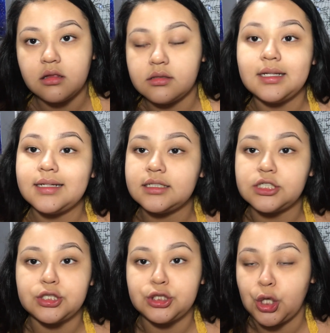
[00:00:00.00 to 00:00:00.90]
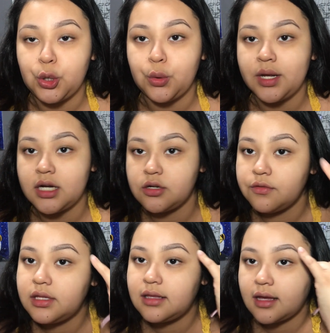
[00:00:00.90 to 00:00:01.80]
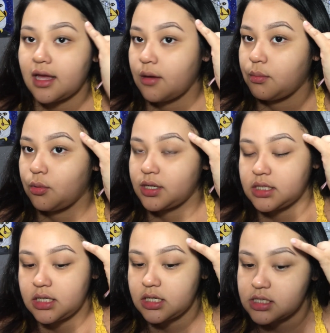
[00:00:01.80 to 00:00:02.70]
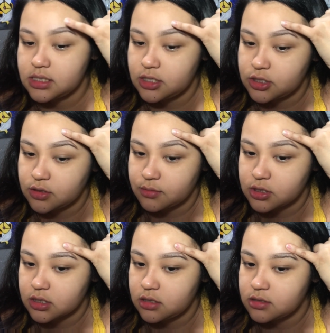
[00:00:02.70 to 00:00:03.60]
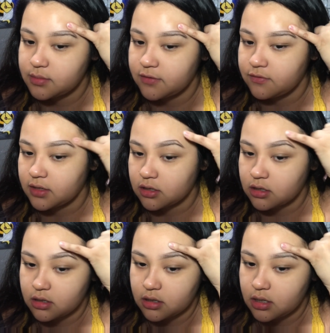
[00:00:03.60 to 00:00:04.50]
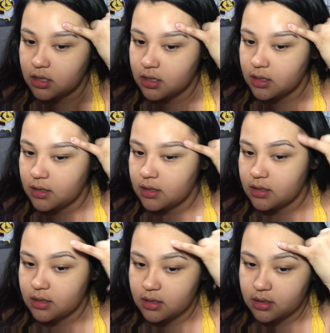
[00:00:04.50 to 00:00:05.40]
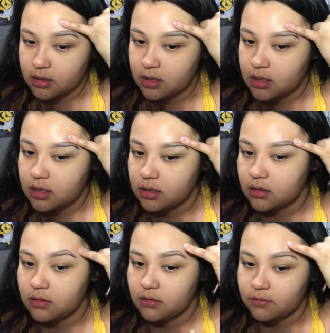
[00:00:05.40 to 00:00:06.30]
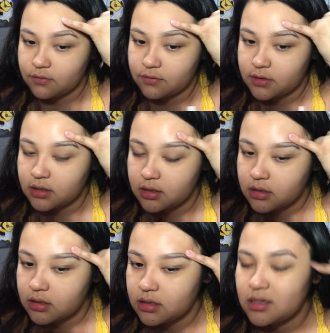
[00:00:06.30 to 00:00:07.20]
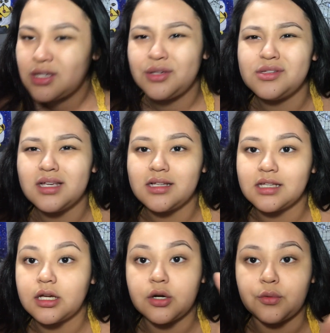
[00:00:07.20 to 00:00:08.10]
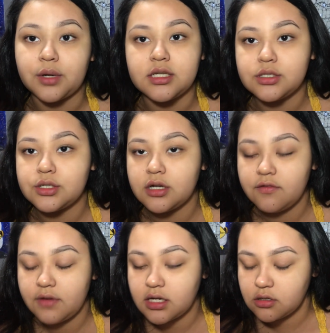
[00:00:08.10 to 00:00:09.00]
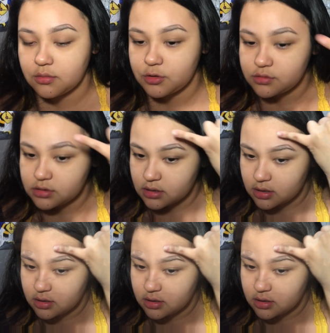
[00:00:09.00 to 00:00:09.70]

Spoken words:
Like so. And I don't really like how pointed it is here, so I'm just going to use my finger and kind of use it as like an eraser effect almost.